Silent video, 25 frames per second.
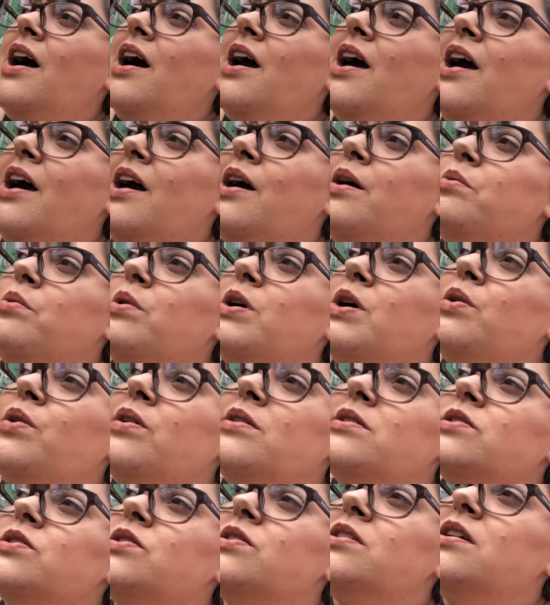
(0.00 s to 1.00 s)
I
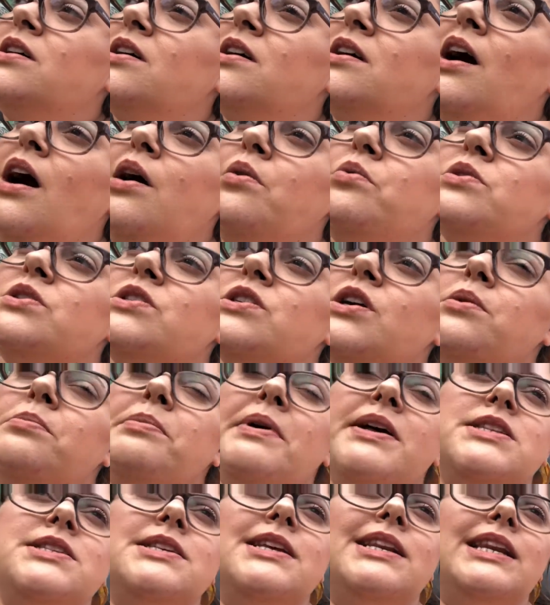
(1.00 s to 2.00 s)
want to go
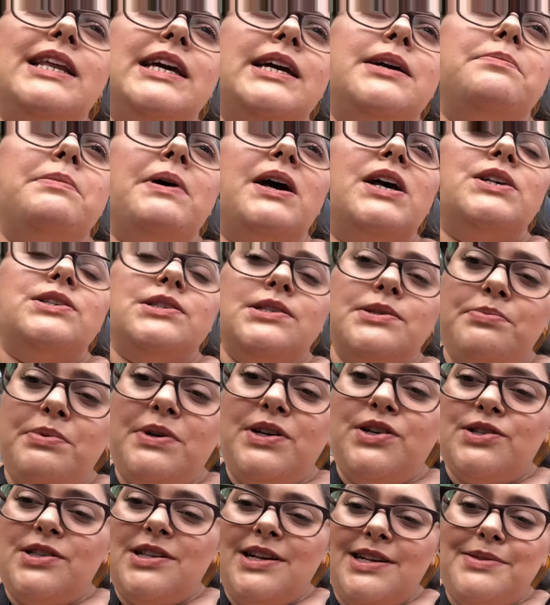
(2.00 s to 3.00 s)
back to lemurs
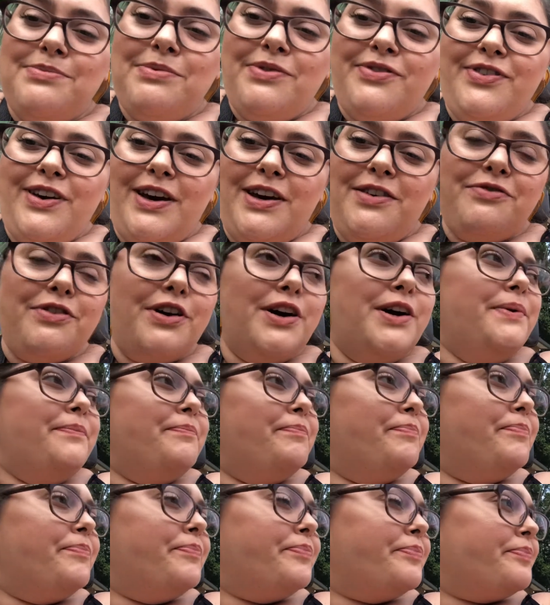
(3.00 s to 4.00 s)
because that's my favourite.
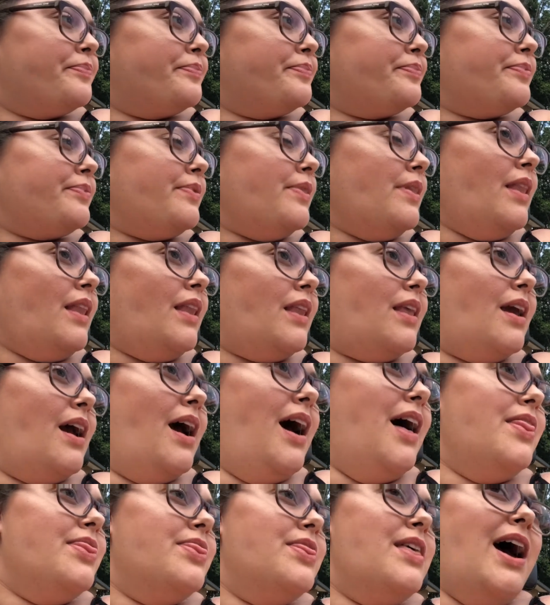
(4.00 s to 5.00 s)

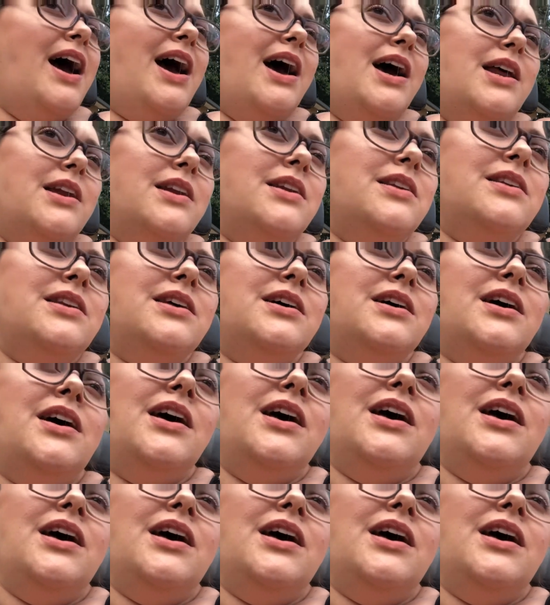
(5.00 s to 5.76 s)
And then